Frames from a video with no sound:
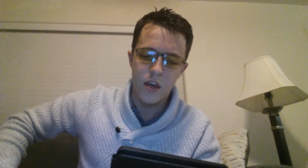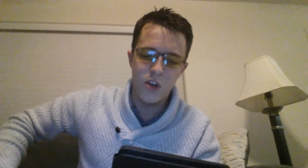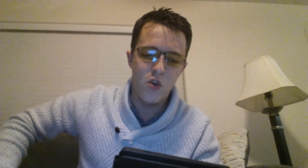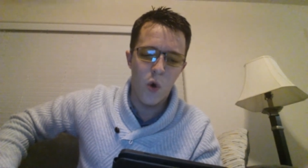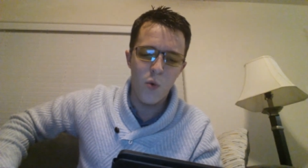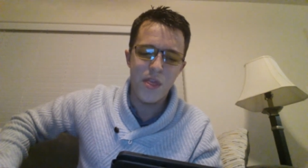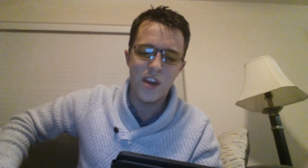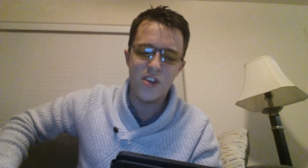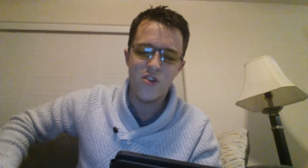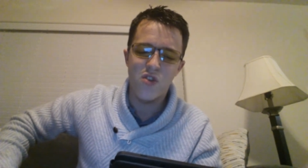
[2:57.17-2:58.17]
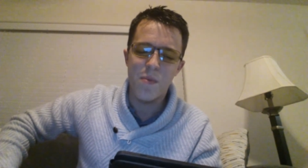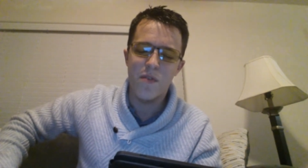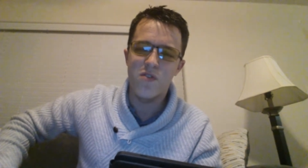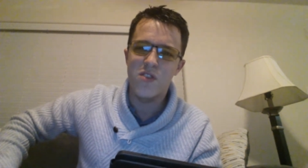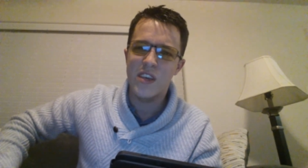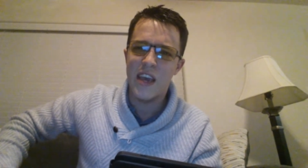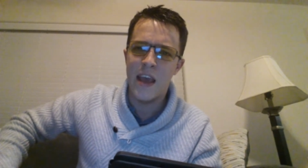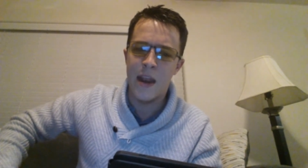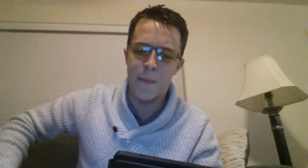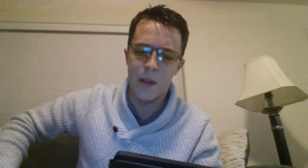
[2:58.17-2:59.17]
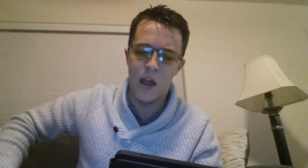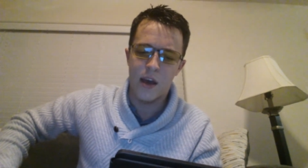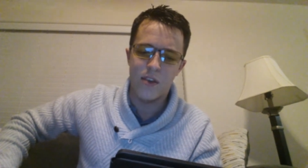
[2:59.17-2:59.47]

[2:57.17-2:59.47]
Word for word: and tore with it a strip of skin up along